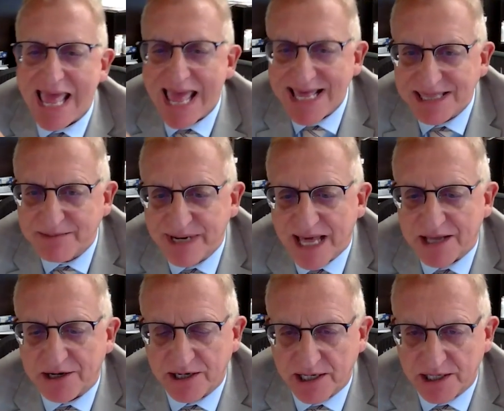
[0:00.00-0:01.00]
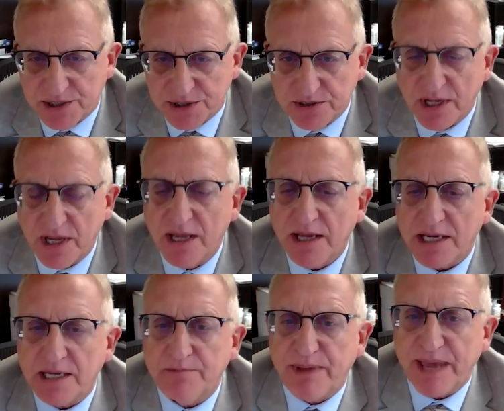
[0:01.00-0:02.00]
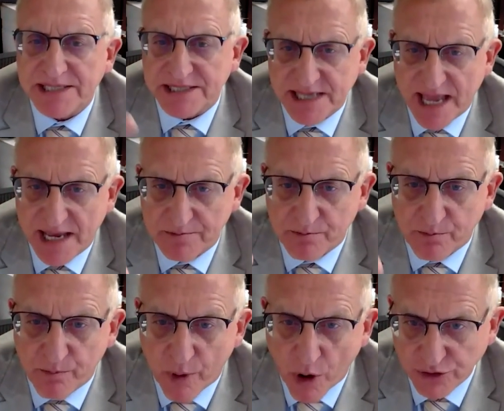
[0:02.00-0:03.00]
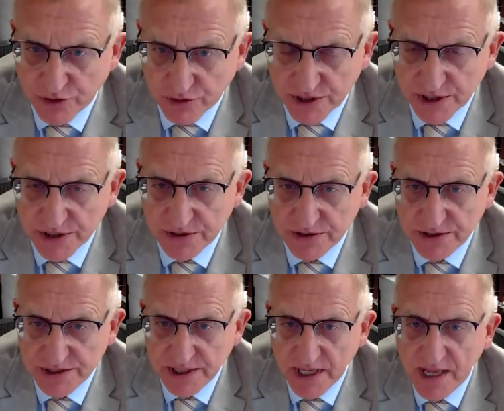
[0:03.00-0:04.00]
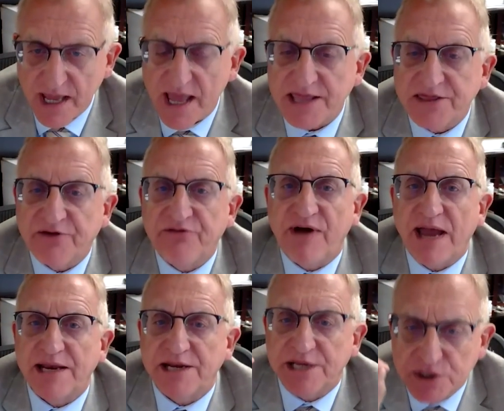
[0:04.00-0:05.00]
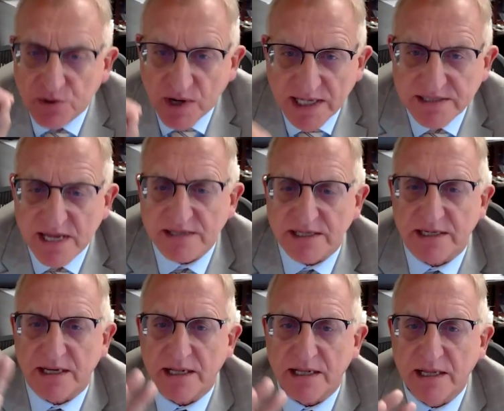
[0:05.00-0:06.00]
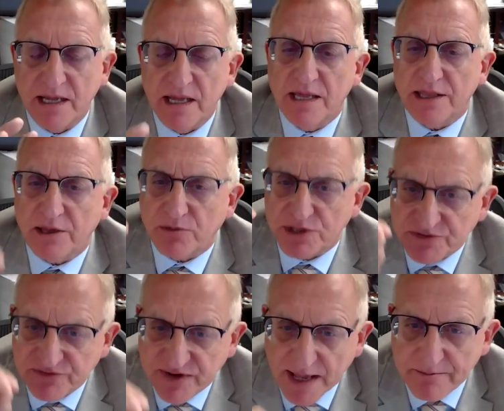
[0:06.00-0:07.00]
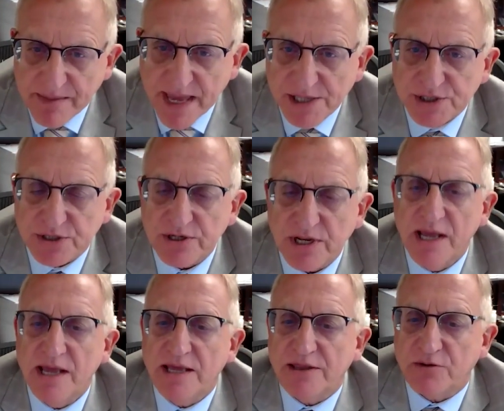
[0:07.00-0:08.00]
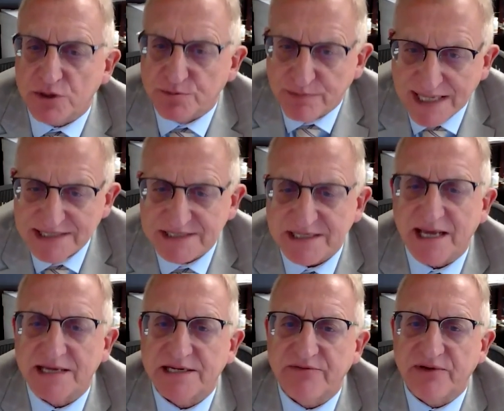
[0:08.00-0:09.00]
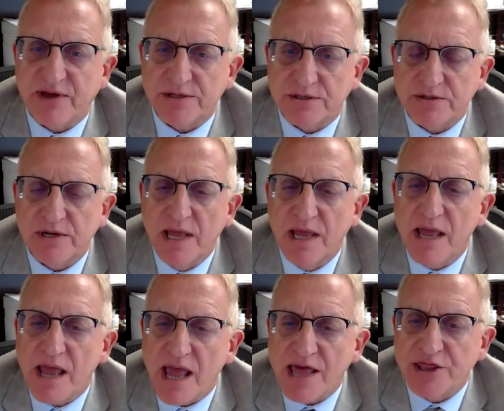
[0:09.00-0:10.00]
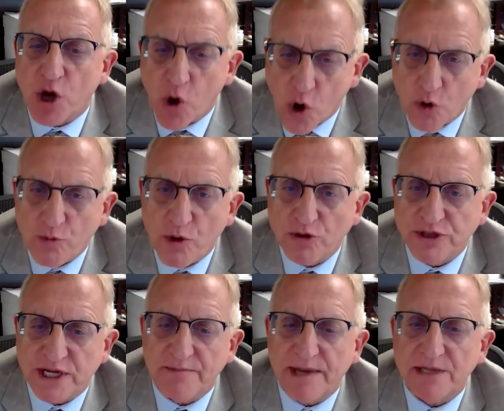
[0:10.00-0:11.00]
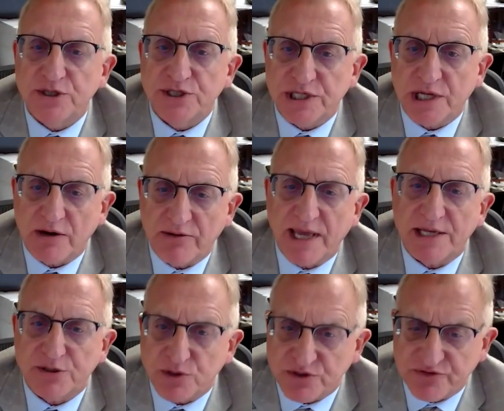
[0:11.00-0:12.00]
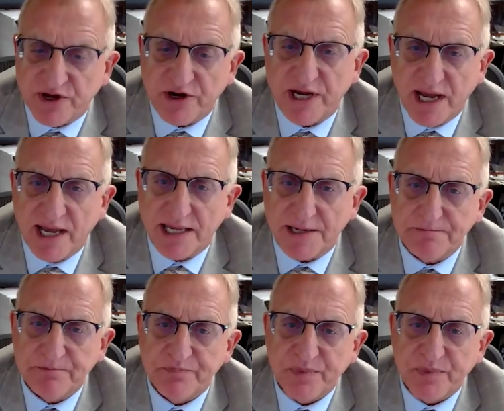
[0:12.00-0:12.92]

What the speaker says: and the bladder lesion in patients that had both conditions, and the findings were identical. There was inflammation, there was mast cell activation, and the hormone that I mentioned, CRH, was very high.